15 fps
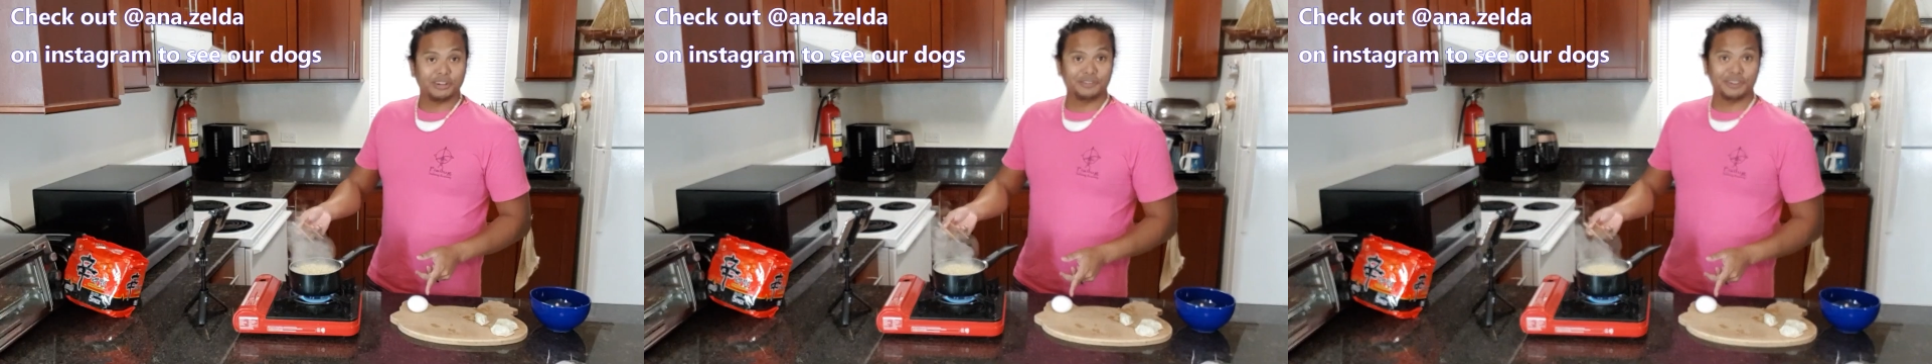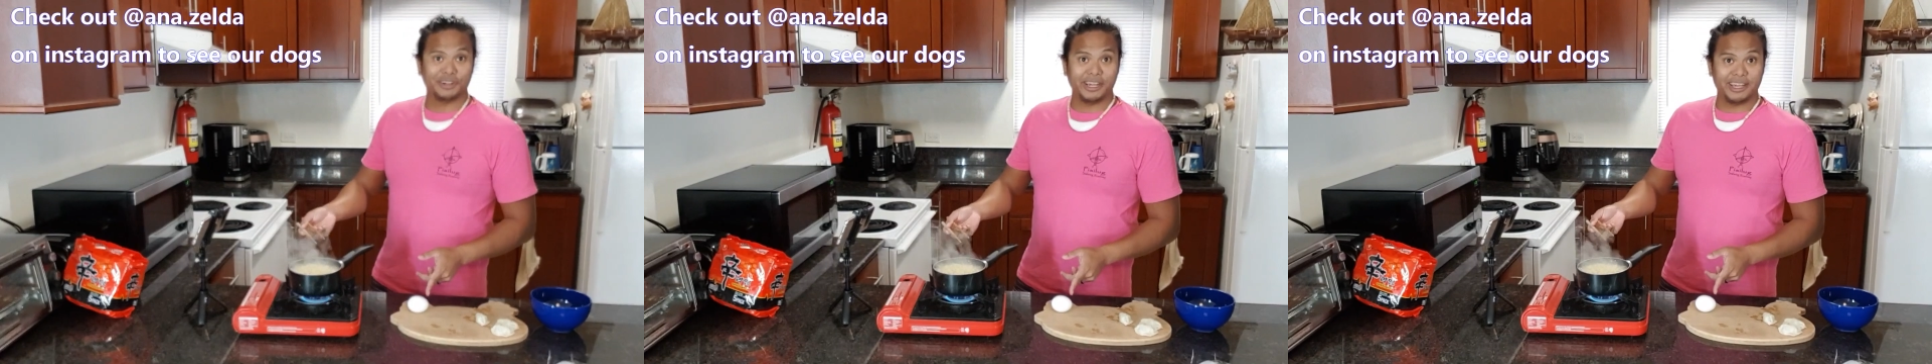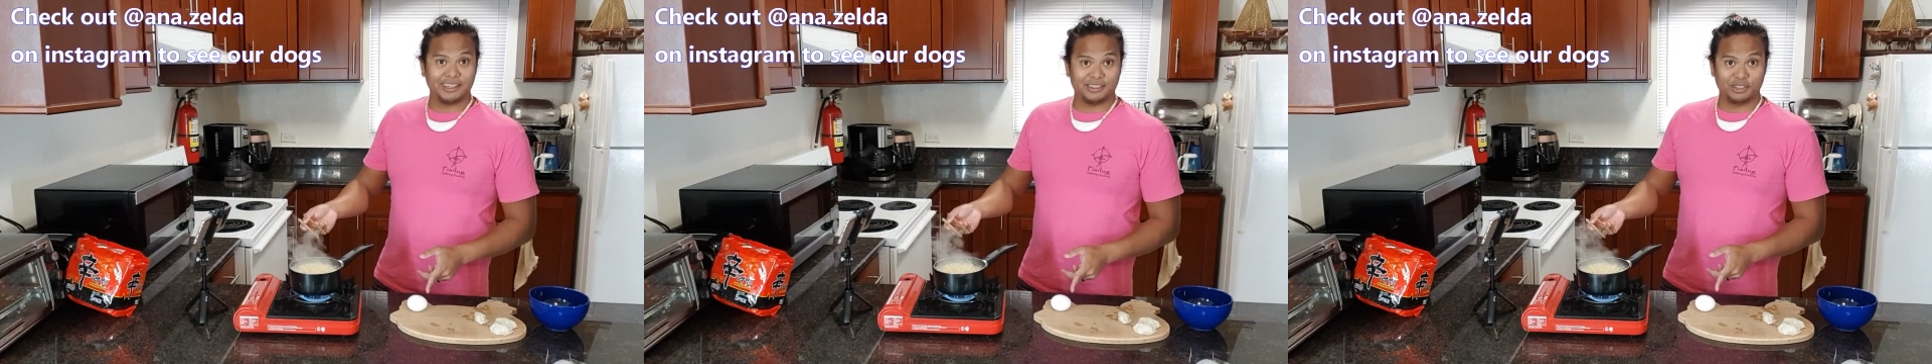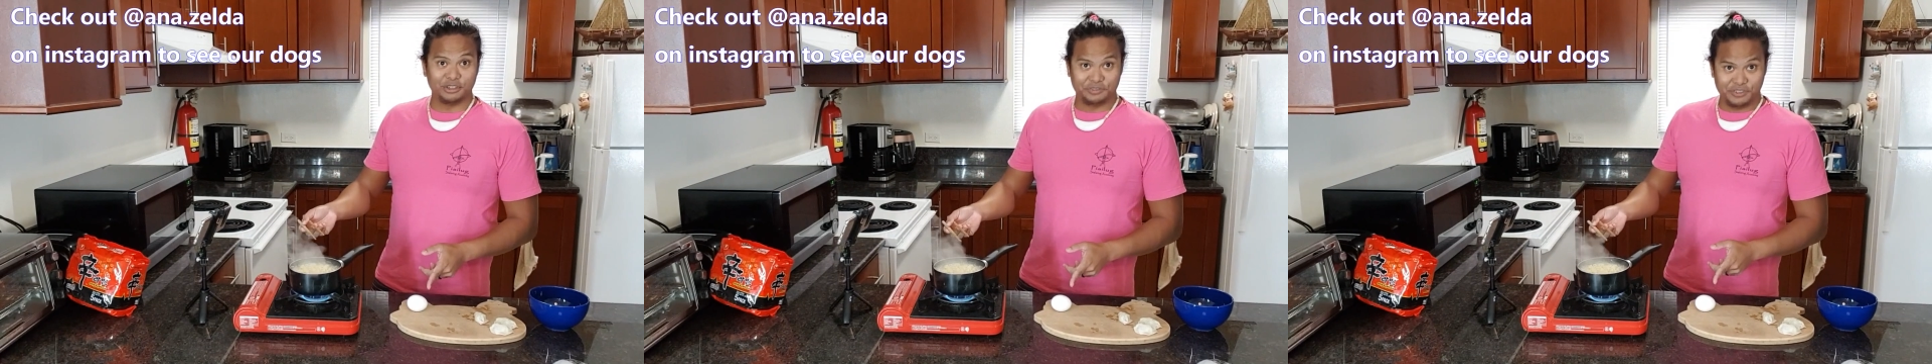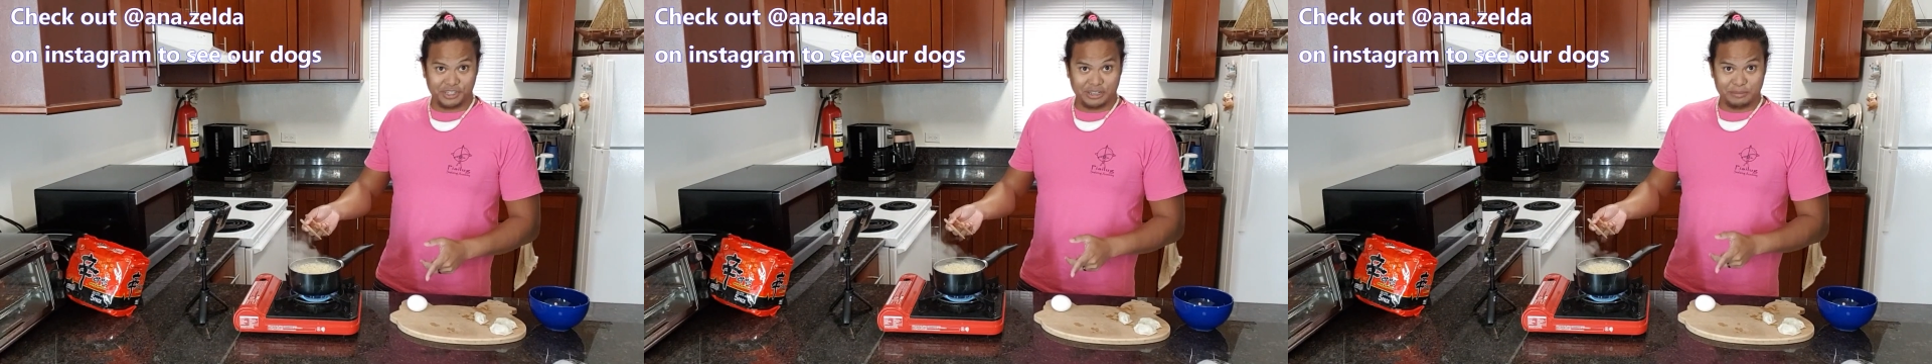of your egg too.
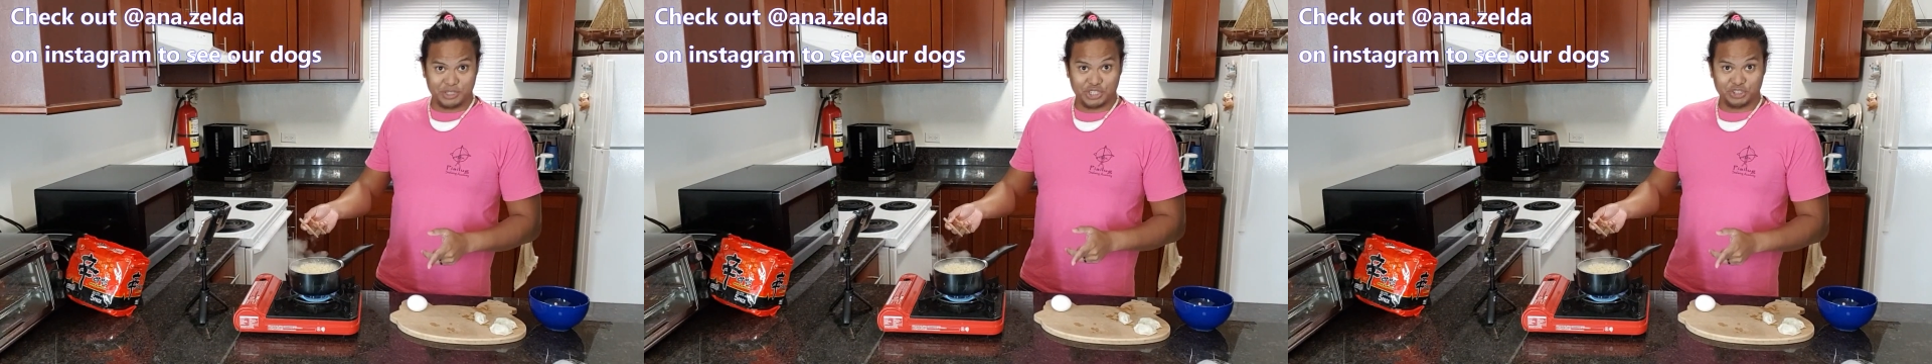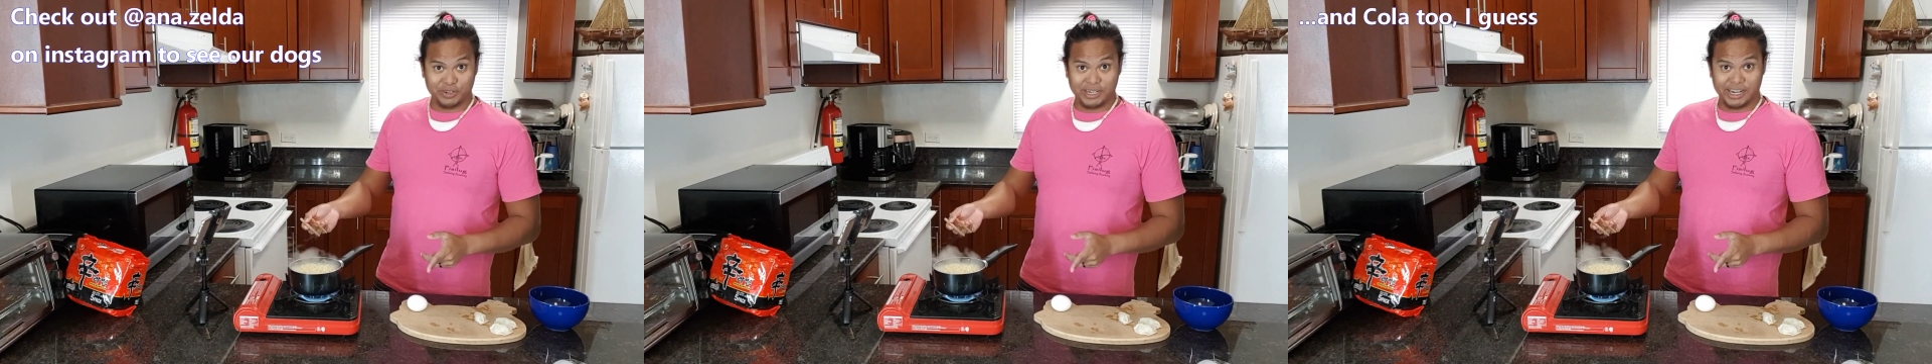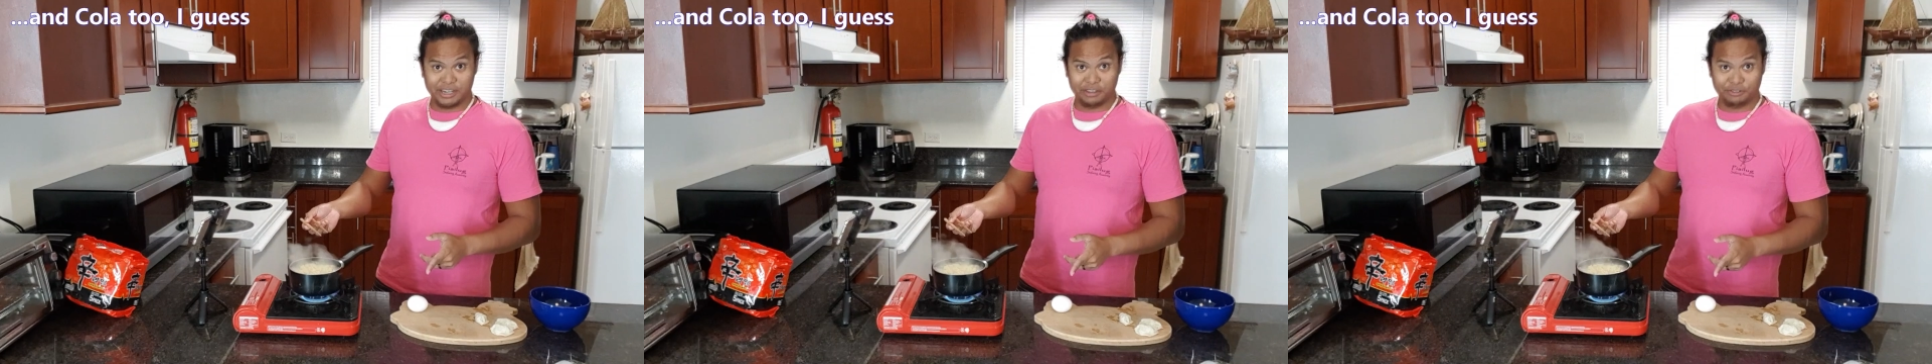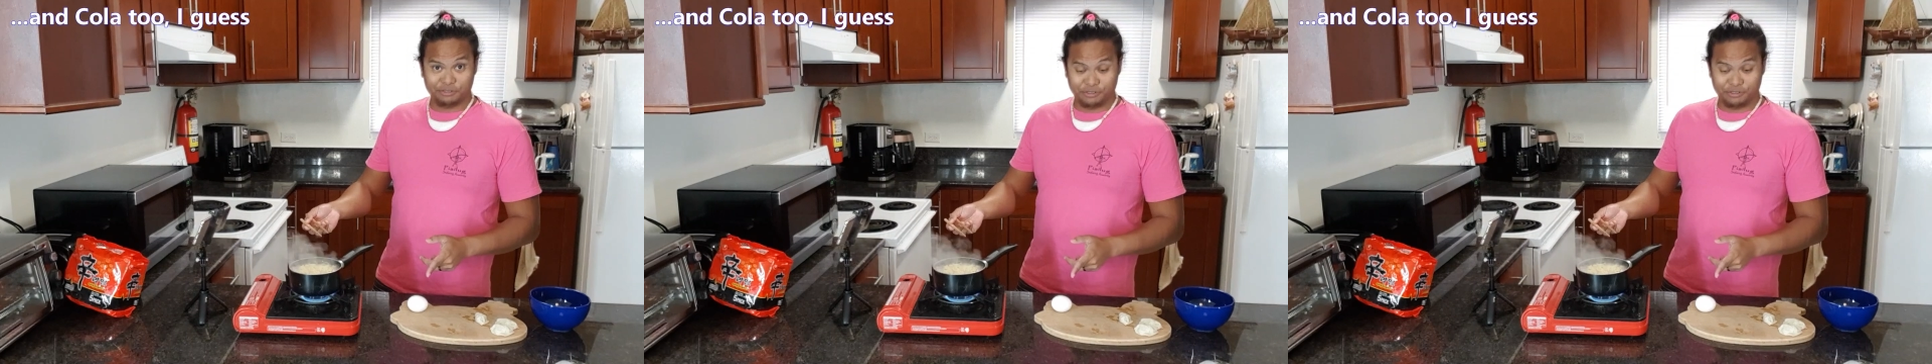If it comes straight out of the